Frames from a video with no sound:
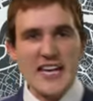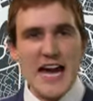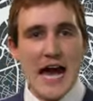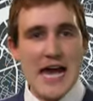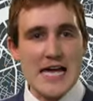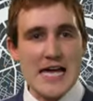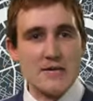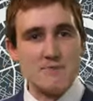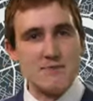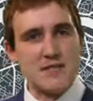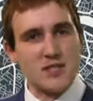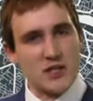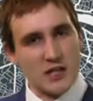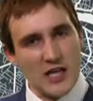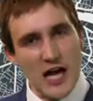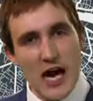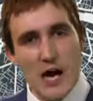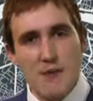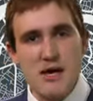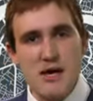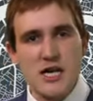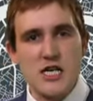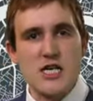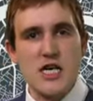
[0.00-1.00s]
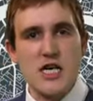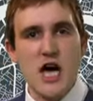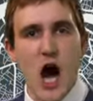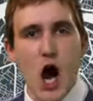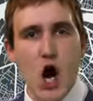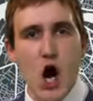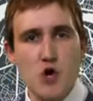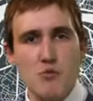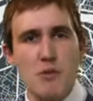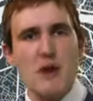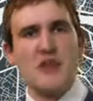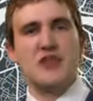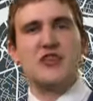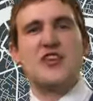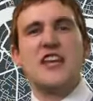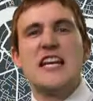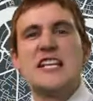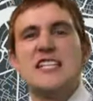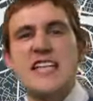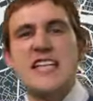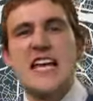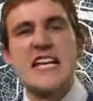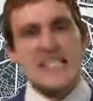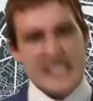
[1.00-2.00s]
games come and go,
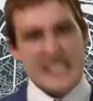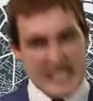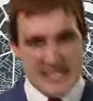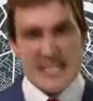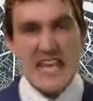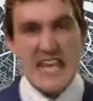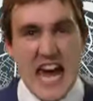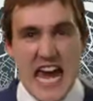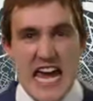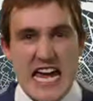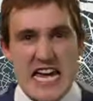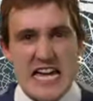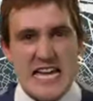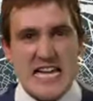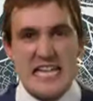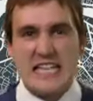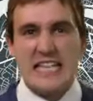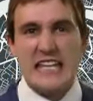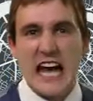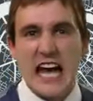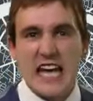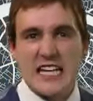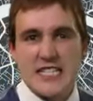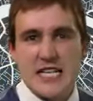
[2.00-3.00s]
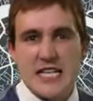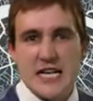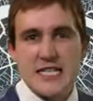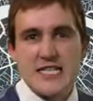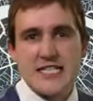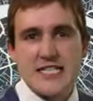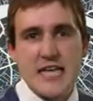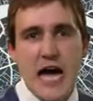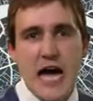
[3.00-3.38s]
but this is the London